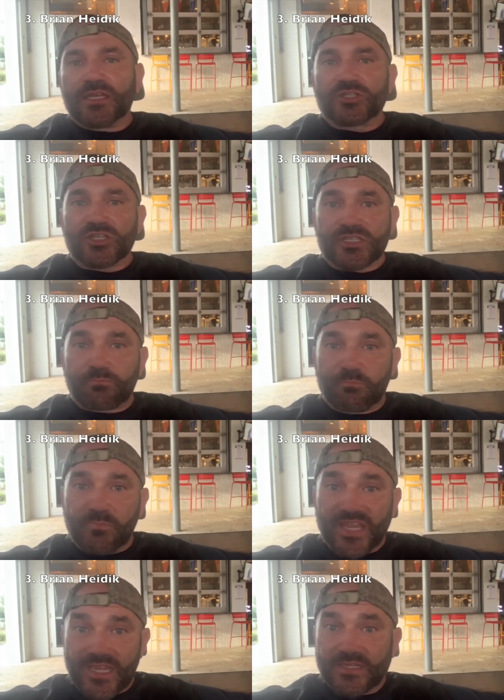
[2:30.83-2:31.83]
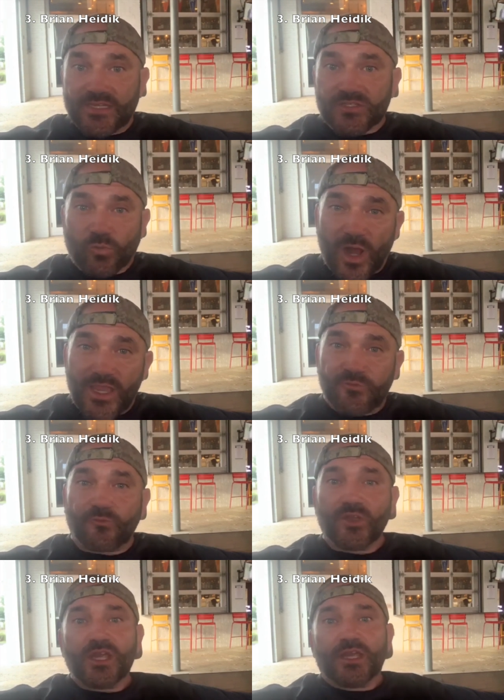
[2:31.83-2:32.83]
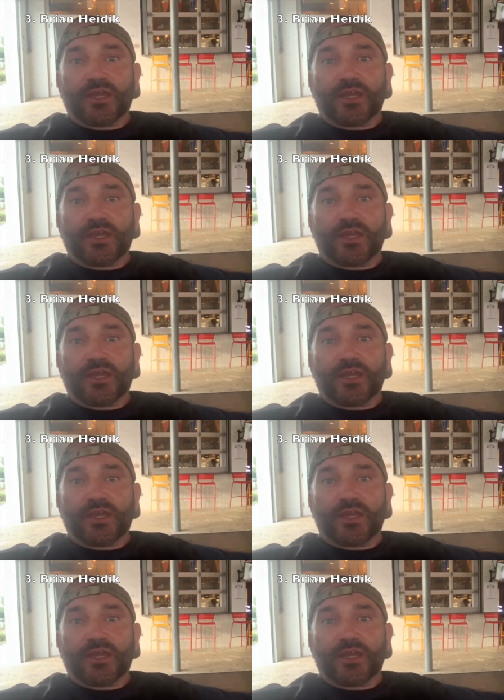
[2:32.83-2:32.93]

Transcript: He just hit his wife.